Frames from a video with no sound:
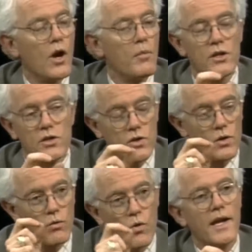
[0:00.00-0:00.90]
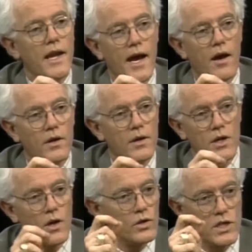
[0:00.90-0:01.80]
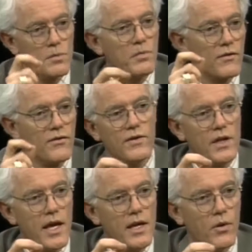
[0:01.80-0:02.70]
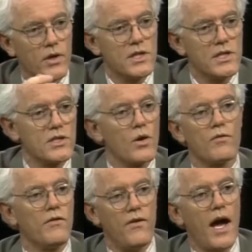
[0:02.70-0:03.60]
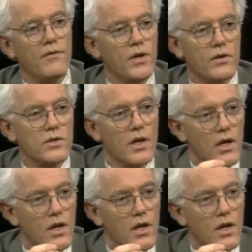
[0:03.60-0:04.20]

No, but it's only right now. And it doesn't pick 50 data points. It doesn't go over 5 years.